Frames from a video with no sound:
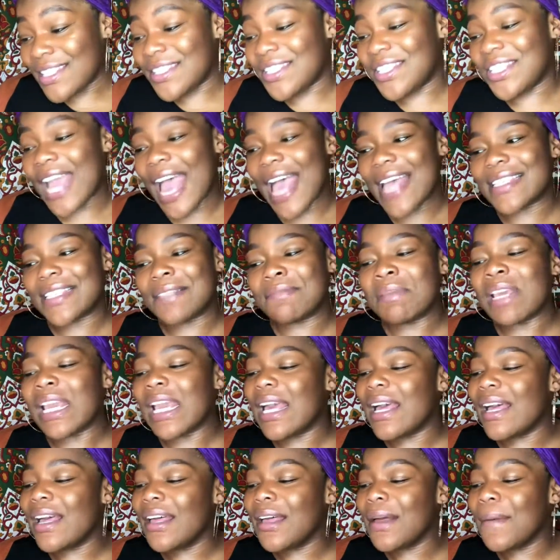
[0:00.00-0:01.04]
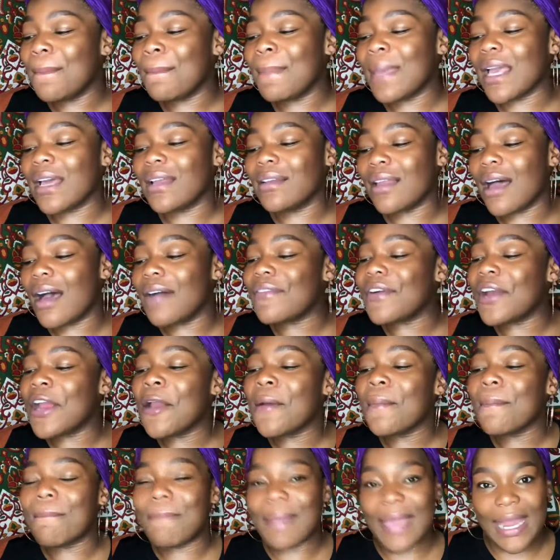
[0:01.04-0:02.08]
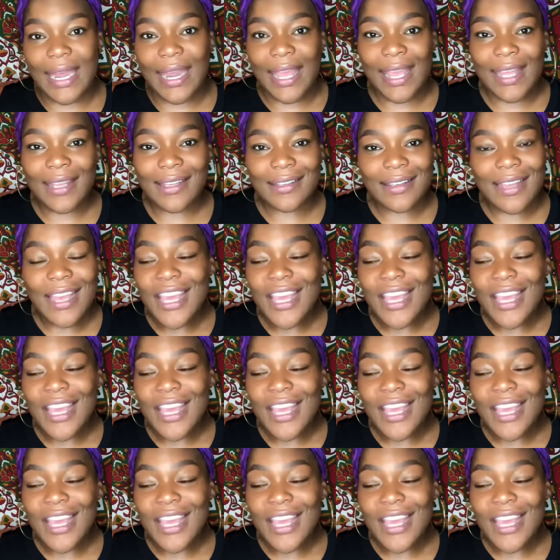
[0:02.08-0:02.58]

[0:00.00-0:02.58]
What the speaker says: Jasmia McLover Bennett.